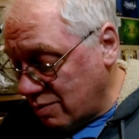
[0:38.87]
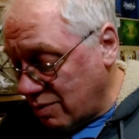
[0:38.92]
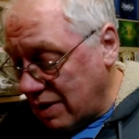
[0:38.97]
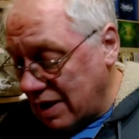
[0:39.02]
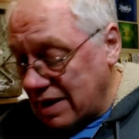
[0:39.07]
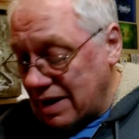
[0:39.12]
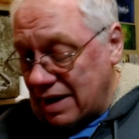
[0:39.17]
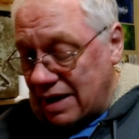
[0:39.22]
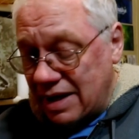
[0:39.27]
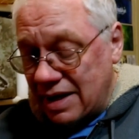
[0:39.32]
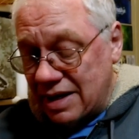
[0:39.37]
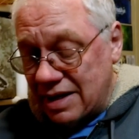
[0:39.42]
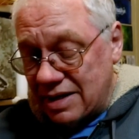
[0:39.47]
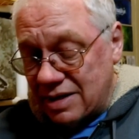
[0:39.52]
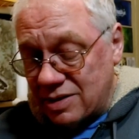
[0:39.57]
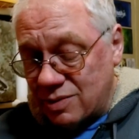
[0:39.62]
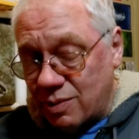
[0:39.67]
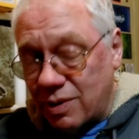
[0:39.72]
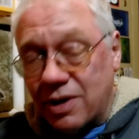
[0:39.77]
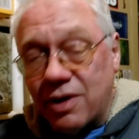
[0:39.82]
one
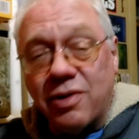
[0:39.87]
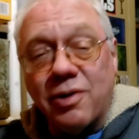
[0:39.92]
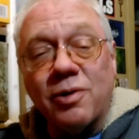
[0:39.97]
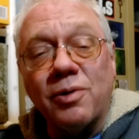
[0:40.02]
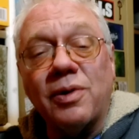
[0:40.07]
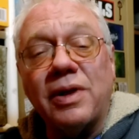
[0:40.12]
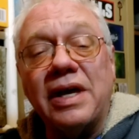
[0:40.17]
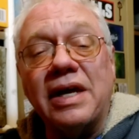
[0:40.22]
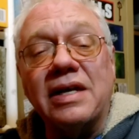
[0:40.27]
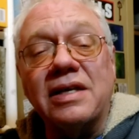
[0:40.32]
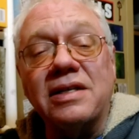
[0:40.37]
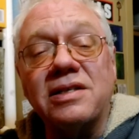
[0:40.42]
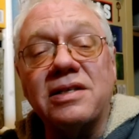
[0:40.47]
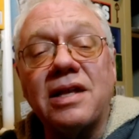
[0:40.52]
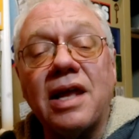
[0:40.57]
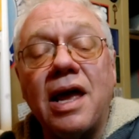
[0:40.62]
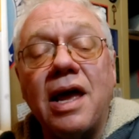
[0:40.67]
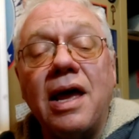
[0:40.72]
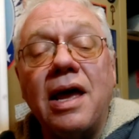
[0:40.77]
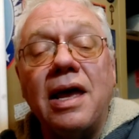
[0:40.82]
is one of their latest.
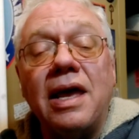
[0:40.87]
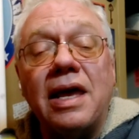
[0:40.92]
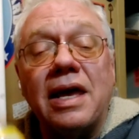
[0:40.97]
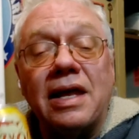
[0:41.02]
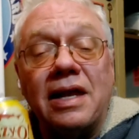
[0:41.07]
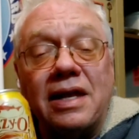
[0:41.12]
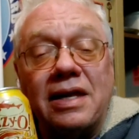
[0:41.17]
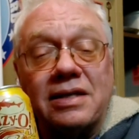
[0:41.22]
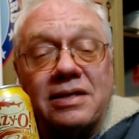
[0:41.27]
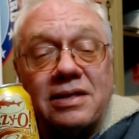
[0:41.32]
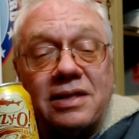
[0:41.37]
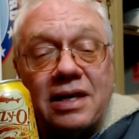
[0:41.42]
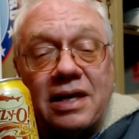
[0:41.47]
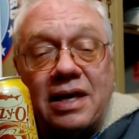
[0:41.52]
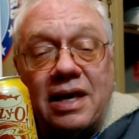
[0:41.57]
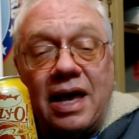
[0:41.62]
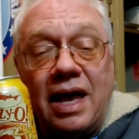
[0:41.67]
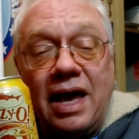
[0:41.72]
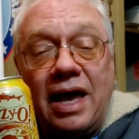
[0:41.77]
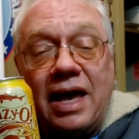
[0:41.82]
It is
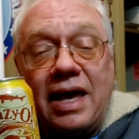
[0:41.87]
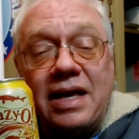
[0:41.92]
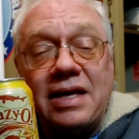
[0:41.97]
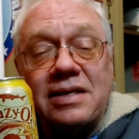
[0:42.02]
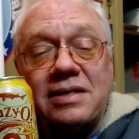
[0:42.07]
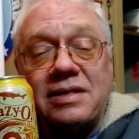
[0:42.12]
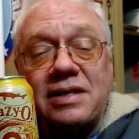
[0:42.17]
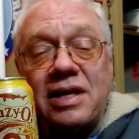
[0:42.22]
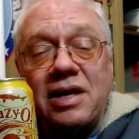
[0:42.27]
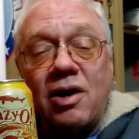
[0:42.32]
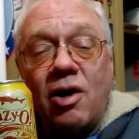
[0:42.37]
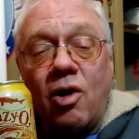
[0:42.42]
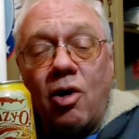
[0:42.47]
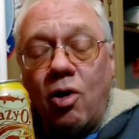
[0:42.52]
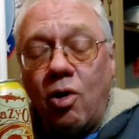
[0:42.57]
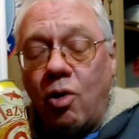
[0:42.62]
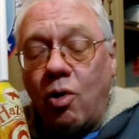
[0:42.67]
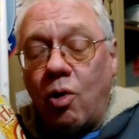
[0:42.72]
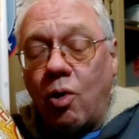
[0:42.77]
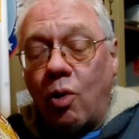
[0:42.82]
the
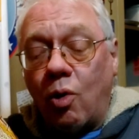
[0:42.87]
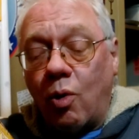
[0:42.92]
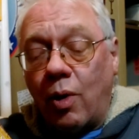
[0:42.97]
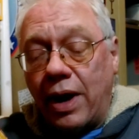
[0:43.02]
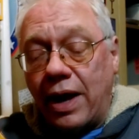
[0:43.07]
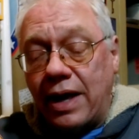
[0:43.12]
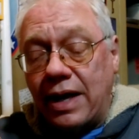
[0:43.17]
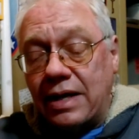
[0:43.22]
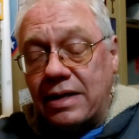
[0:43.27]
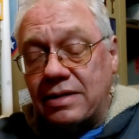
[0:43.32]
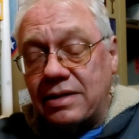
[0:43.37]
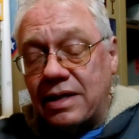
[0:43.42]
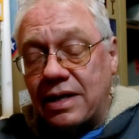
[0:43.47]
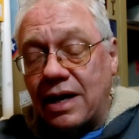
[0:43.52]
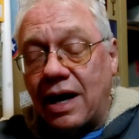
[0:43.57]
Hazy-O Hazy